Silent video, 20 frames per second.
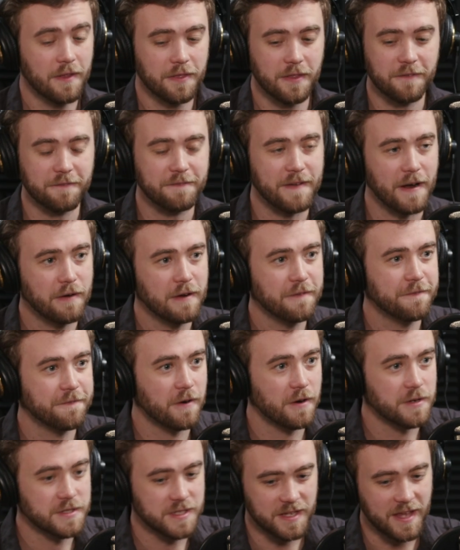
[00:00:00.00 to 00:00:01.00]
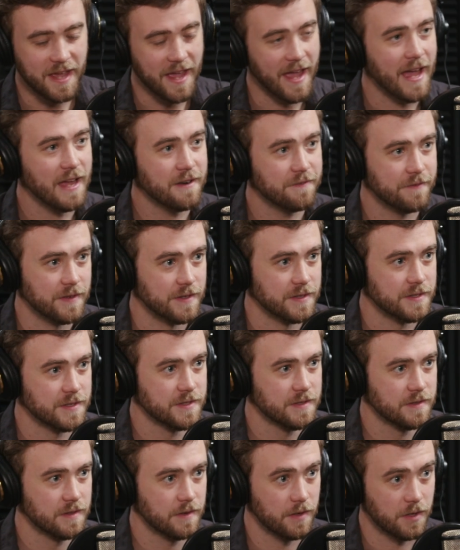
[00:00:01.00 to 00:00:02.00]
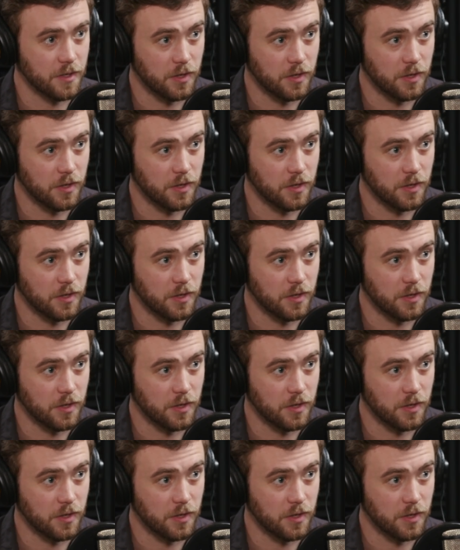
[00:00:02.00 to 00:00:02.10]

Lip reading: The very first canvas,